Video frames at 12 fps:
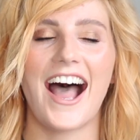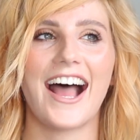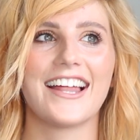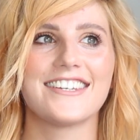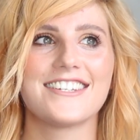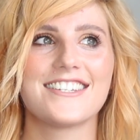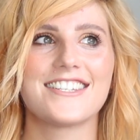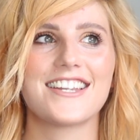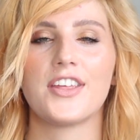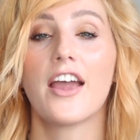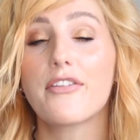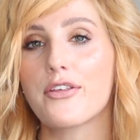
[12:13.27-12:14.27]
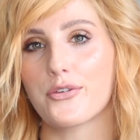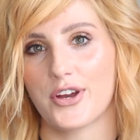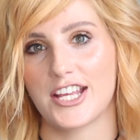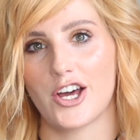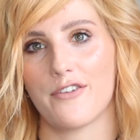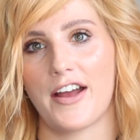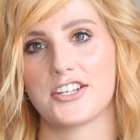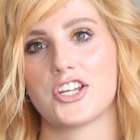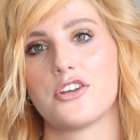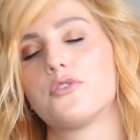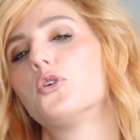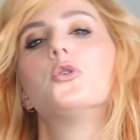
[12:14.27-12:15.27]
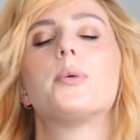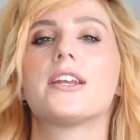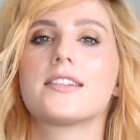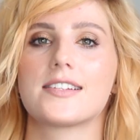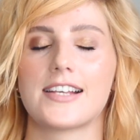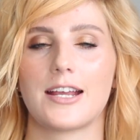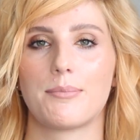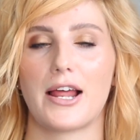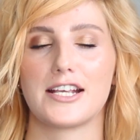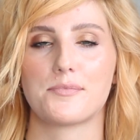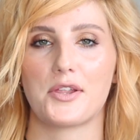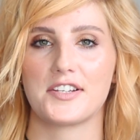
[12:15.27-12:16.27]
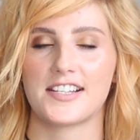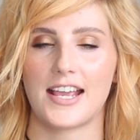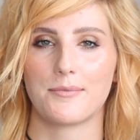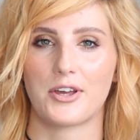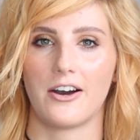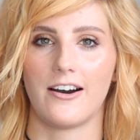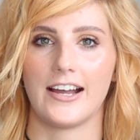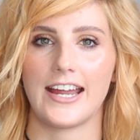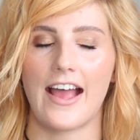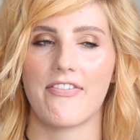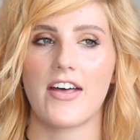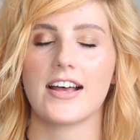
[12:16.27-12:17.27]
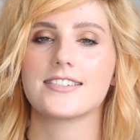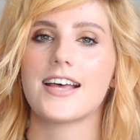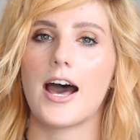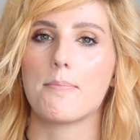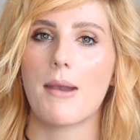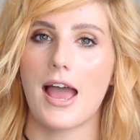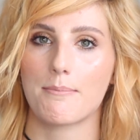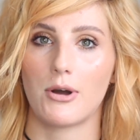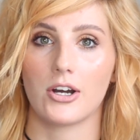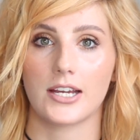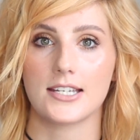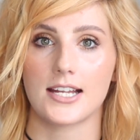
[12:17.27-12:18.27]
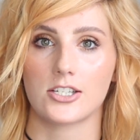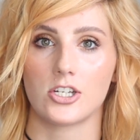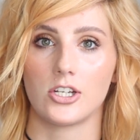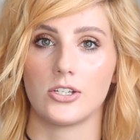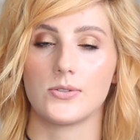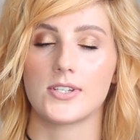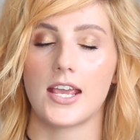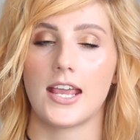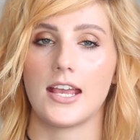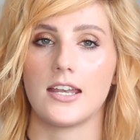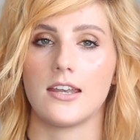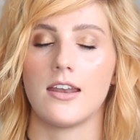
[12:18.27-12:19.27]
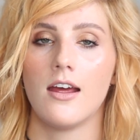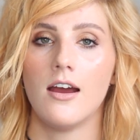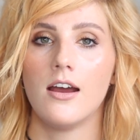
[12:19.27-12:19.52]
and the other three that I've had done have all been at the same place by the same guy, and that's at Black Market Tattoos in